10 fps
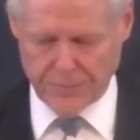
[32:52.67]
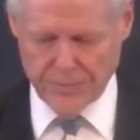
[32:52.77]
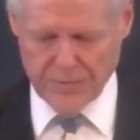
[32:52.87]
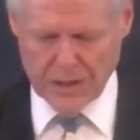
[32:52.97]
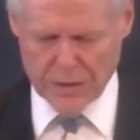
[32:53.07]

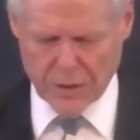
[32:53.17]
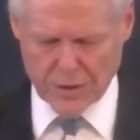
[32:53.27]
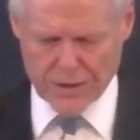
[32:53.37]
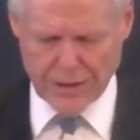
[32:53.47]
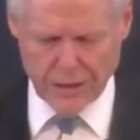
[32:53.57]
Let's go to
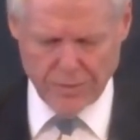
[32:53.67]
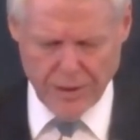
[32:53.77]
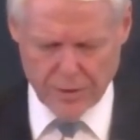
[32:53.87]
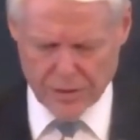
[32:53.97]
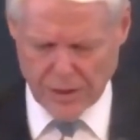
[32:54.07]
2 Peter
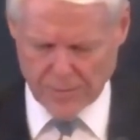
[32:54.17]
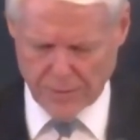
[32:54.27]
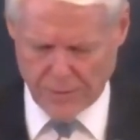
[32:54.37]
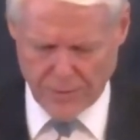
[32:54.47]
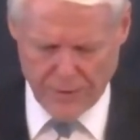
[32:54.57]
chapter
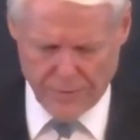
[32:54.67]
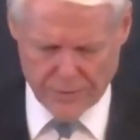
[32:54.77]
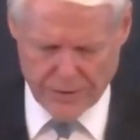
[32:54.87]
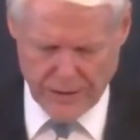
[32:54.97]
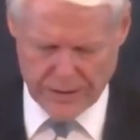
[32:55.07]
3 and verse
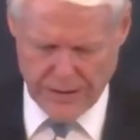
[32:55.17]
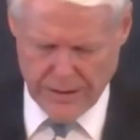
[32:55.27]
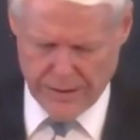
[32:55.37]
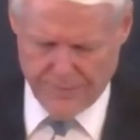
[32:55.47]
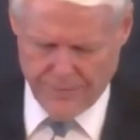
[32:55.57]
18.
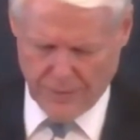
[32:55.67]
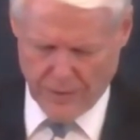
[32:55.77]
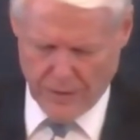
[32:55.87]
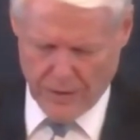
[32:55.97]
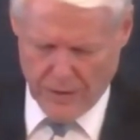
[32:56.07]

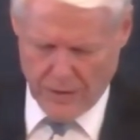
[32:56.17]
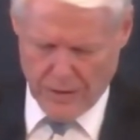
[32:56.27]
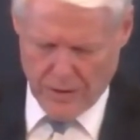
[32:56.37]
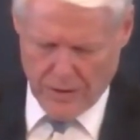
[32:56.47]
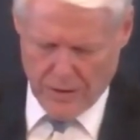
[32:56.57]

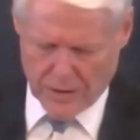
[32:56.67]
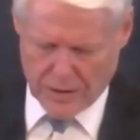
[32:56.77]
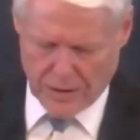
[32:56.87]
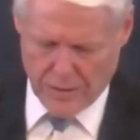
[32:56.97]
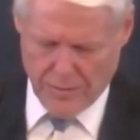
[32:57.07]

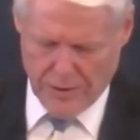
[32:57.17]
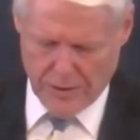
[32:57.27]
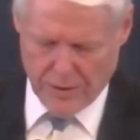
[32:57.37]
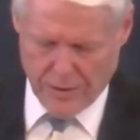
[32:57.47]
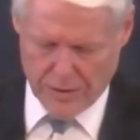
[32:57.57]
2
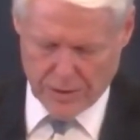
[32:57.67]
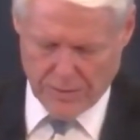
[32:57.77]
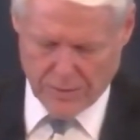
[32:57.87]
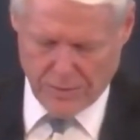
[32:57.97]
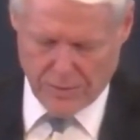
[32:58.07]
Peter chapter
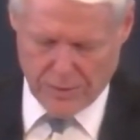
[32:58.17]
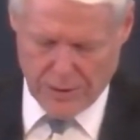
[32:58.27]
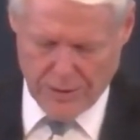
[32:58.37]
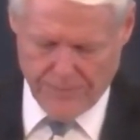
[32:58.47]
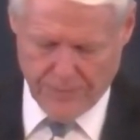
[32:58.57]
3
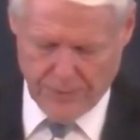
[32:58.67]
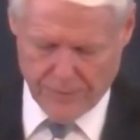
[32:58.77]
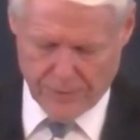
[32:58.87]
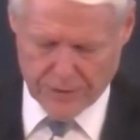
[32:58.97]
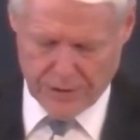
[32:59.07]
and
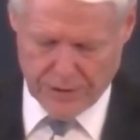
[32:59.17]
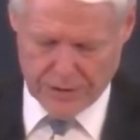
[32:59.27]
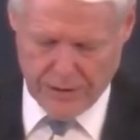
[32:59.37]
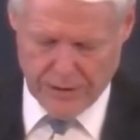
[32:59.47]
verse 18.